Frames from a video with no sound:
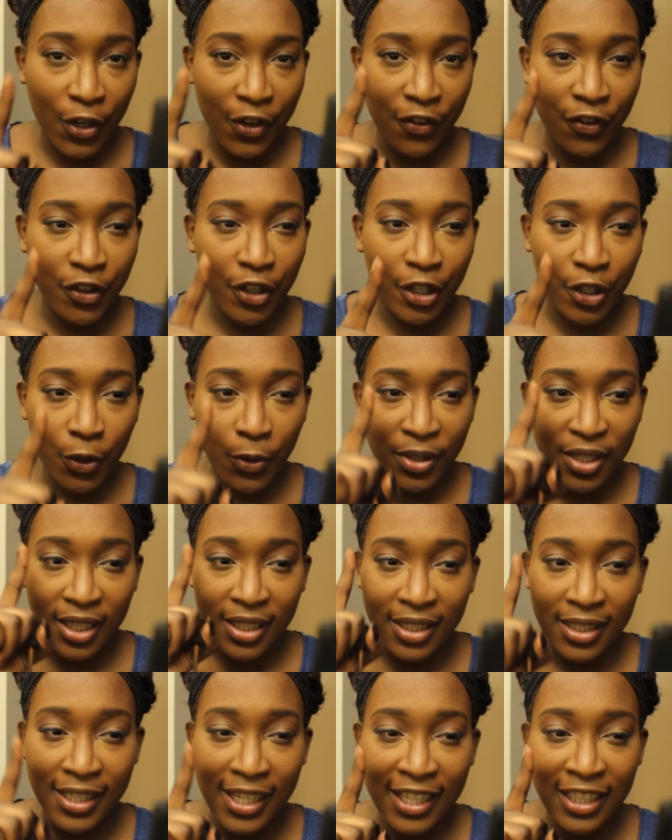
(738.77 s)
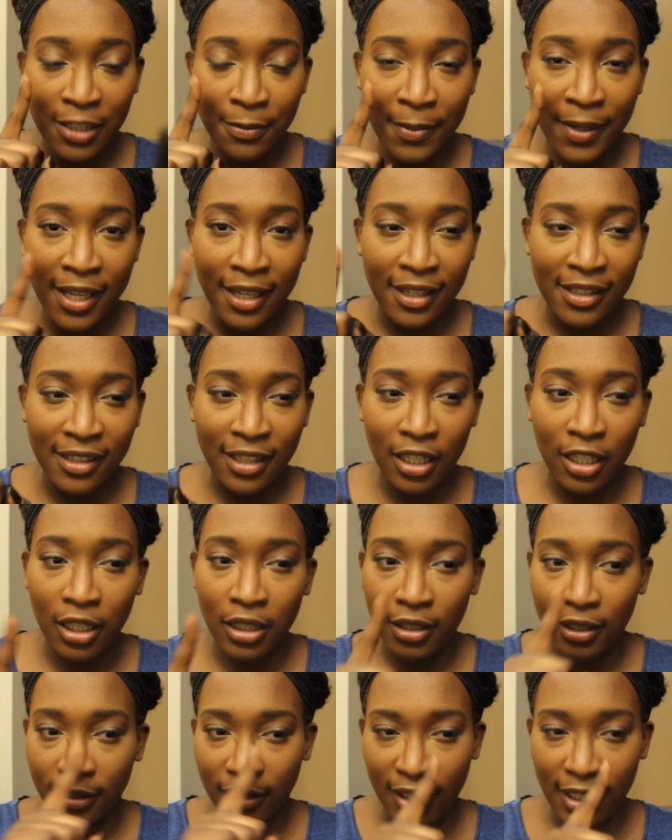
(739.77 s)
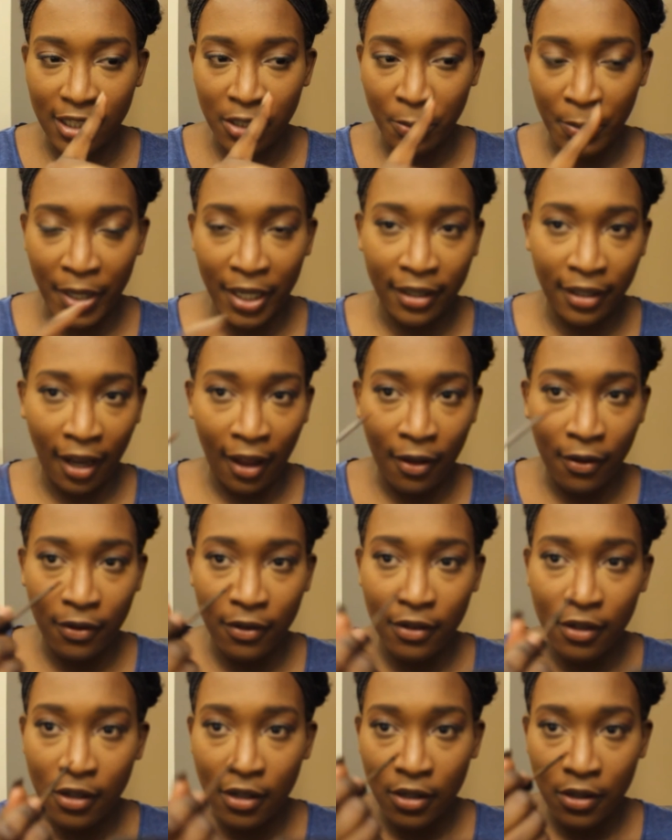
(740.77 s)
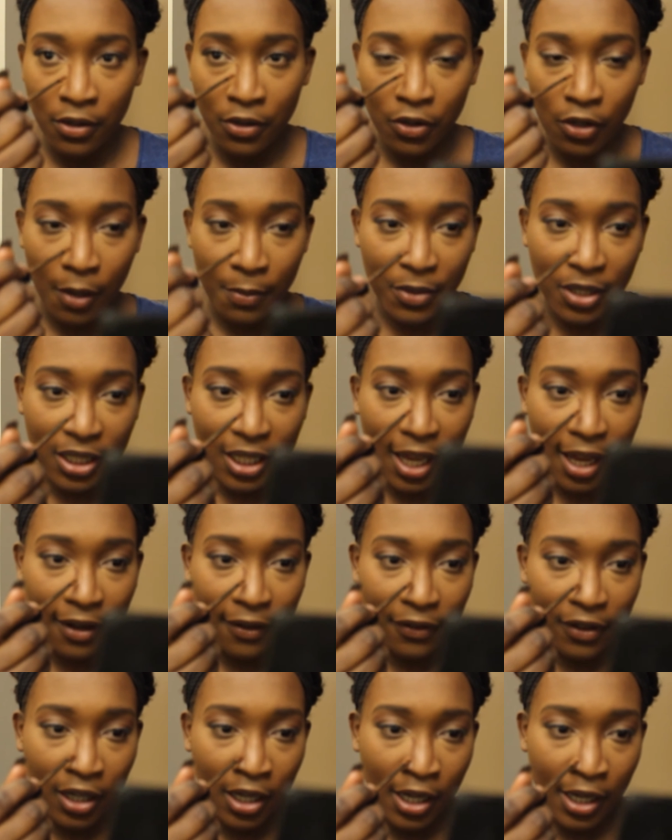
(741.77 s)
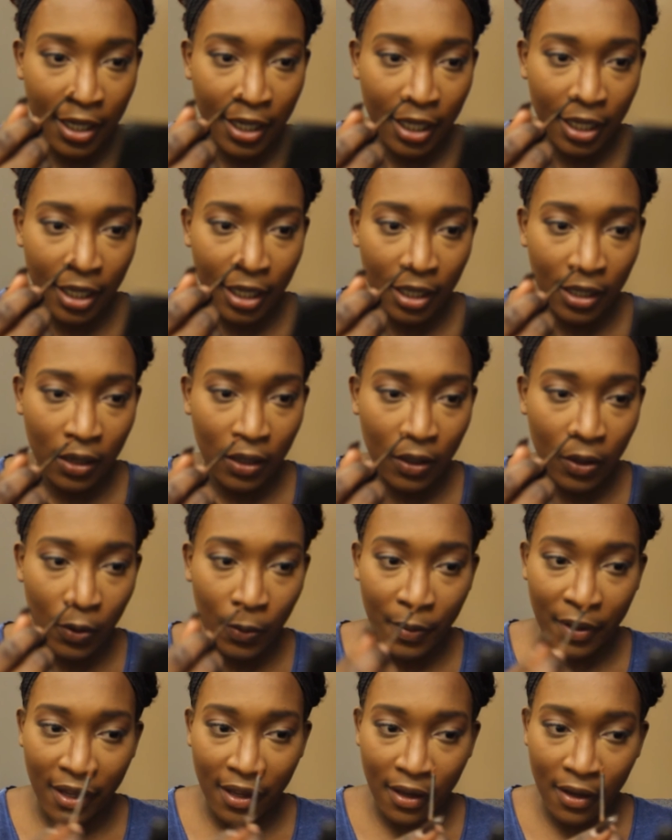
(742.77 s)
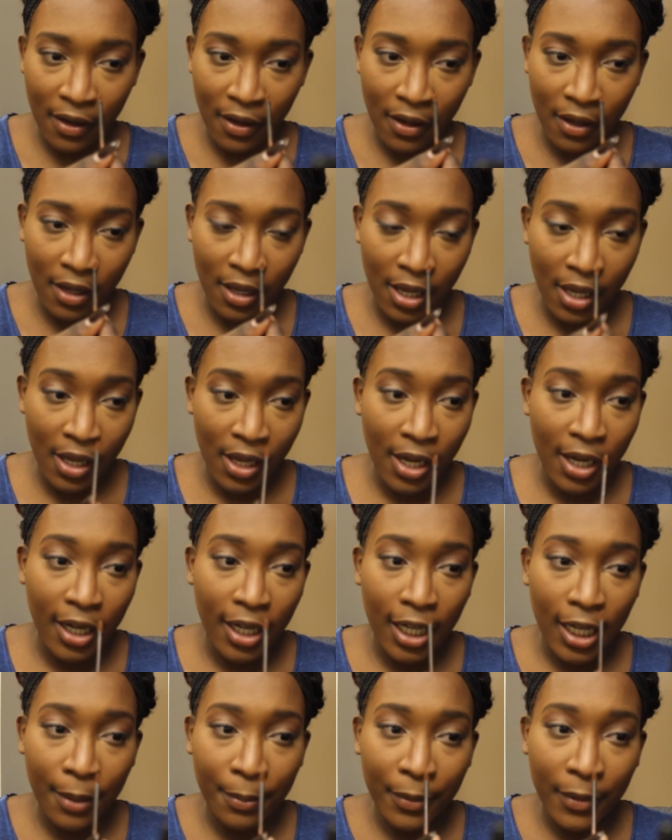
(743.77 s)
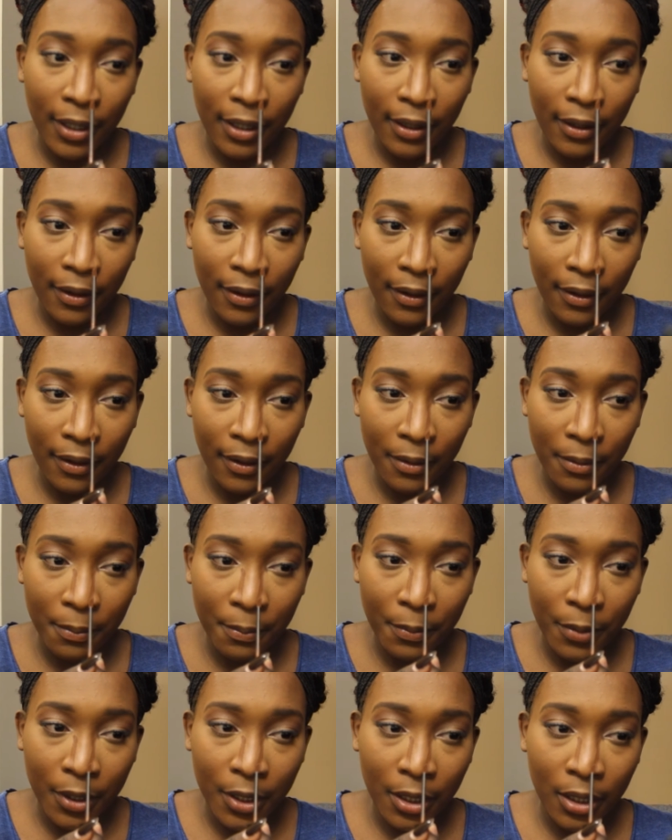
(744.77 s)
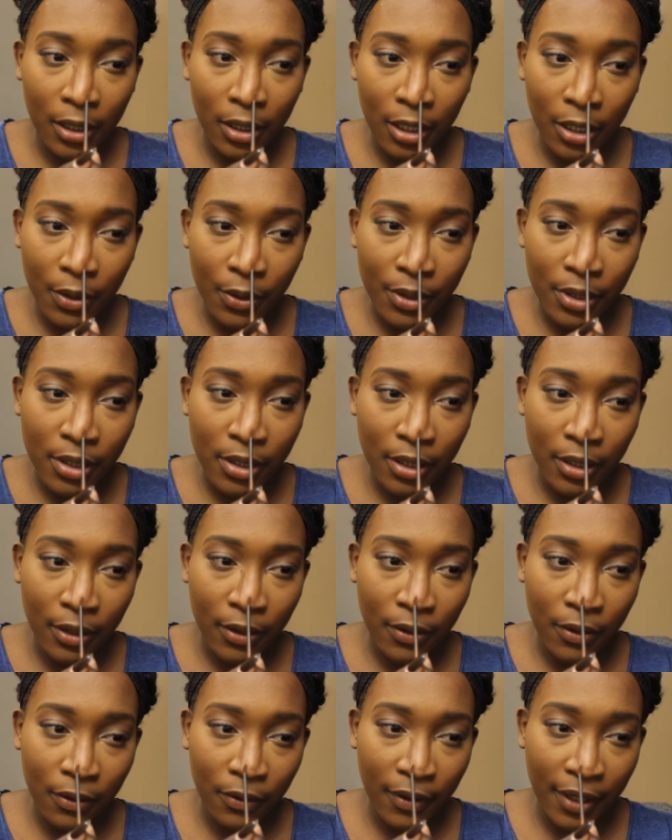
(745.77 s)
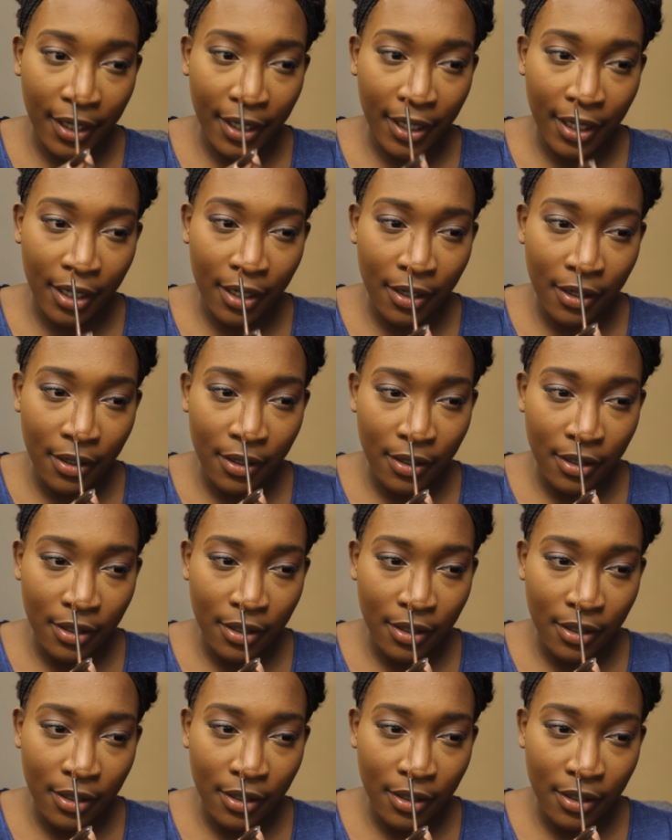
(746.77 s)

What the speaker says: if your nose is this big, it's gonna look this big now. So I'm just kind of cutting it a little bit, and then I'm gonna put a little circle right here